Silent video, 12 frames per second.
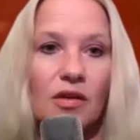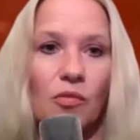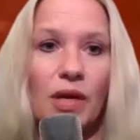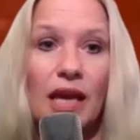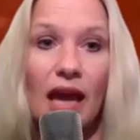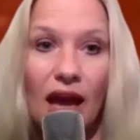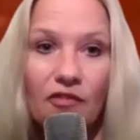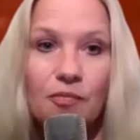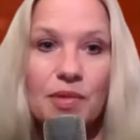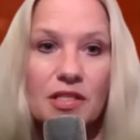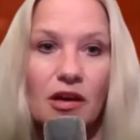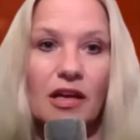we
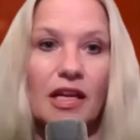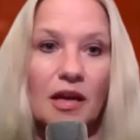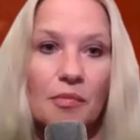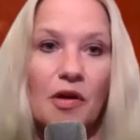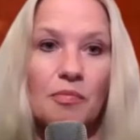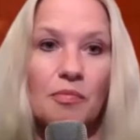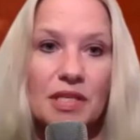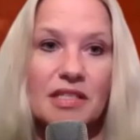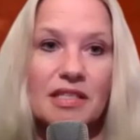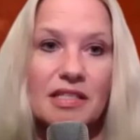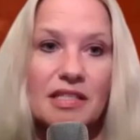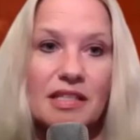have been talking about
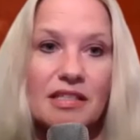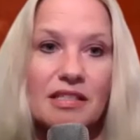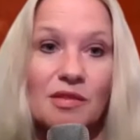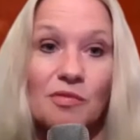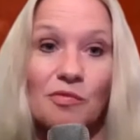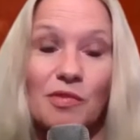businesses.